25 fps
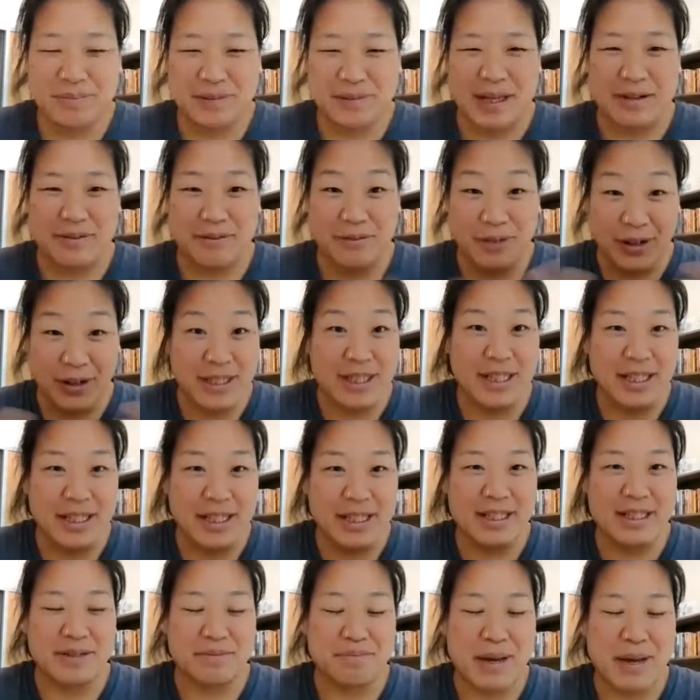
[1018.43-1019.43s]
get
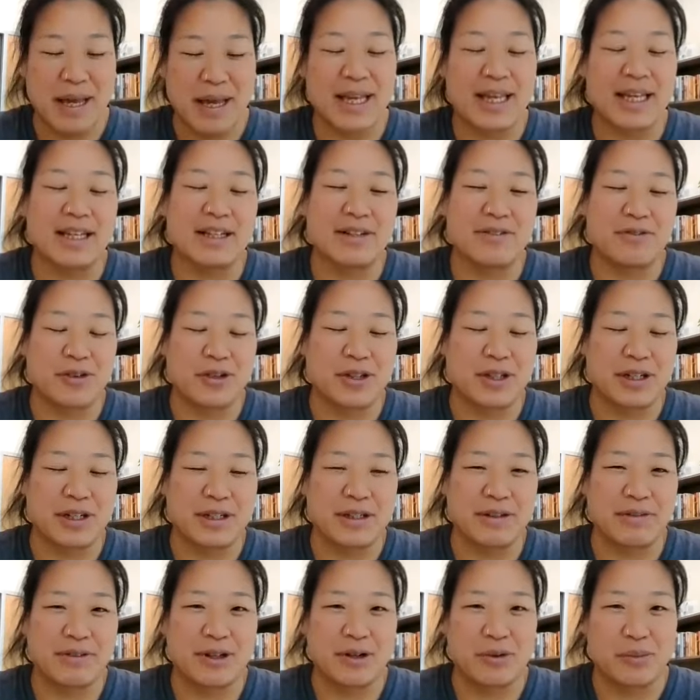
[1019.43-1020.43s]
funded and paid for
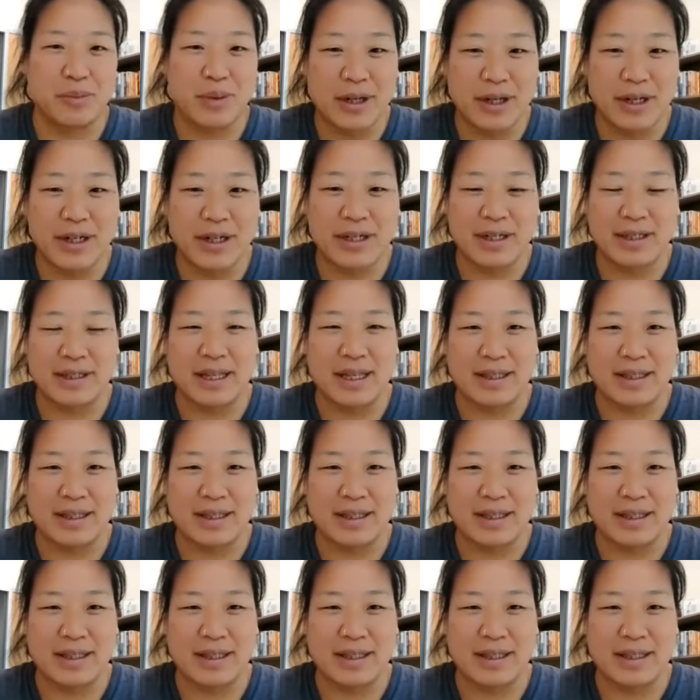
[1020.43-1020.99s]
their work,